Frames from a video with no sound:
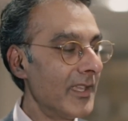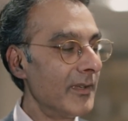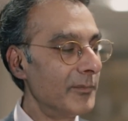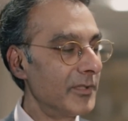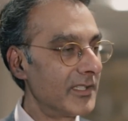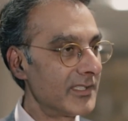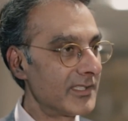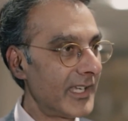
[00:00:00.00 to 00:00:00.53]

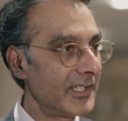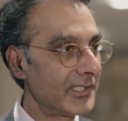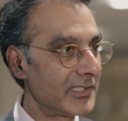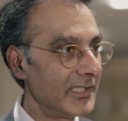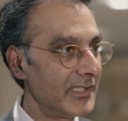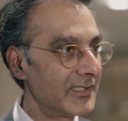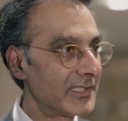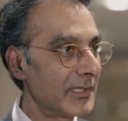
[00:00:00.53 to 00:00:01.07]
because
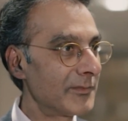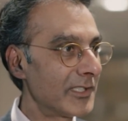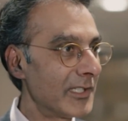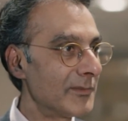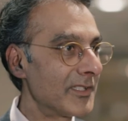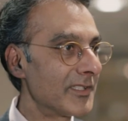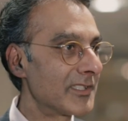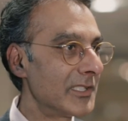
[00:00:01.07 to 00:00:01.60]
actually
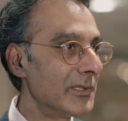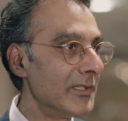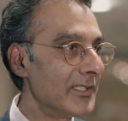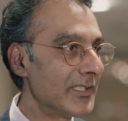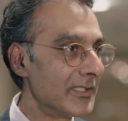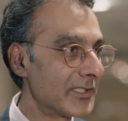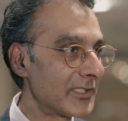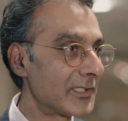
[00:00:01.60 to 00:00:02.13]
sometimes it's too
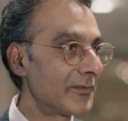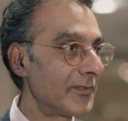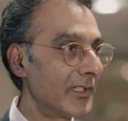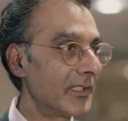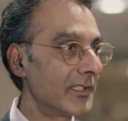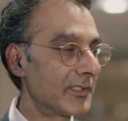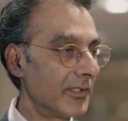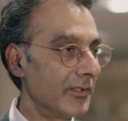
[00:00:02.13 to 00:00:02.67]
easy just to
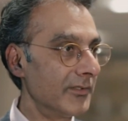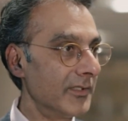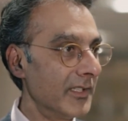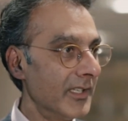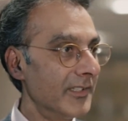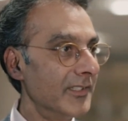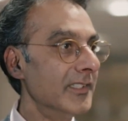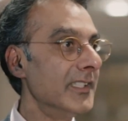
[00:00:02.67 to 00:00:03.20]
focus on
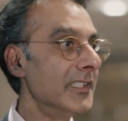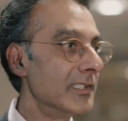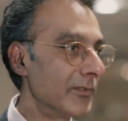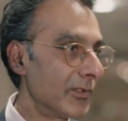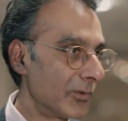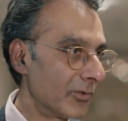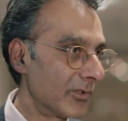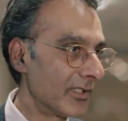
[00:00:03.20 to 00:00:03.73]
the needs of
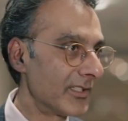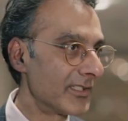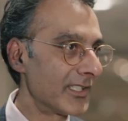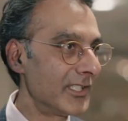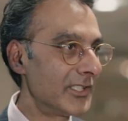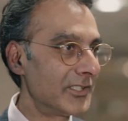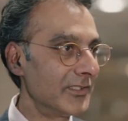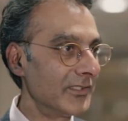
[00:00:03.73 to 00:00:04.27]
your
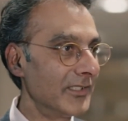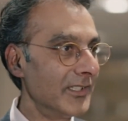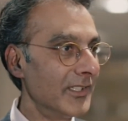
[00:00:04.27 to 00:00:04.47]
organisation